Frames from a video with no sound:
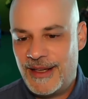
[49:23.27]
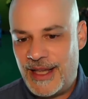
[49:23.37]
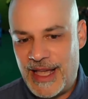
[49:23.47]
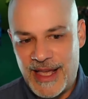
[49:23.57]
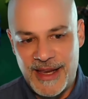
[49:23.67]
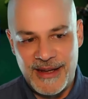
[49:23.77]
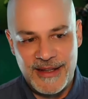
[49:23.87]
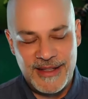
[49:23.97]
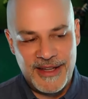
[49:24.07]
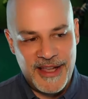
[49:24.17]

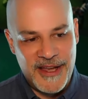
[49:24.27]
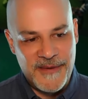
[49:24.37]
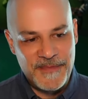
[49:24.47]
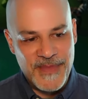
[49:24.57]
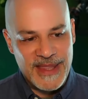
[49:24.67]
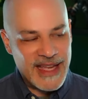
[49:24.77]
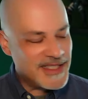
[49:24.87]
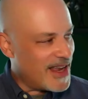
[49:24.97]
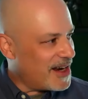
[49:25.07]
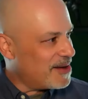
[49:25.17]
And that's
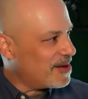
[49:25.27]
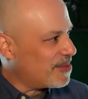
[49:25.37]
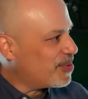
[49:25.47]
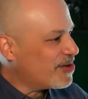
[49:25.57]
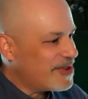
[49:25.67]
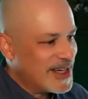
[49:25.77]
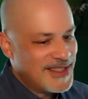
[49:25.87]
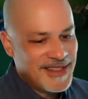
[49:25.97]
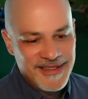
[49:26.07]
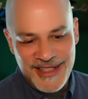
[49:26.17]
not a perfect,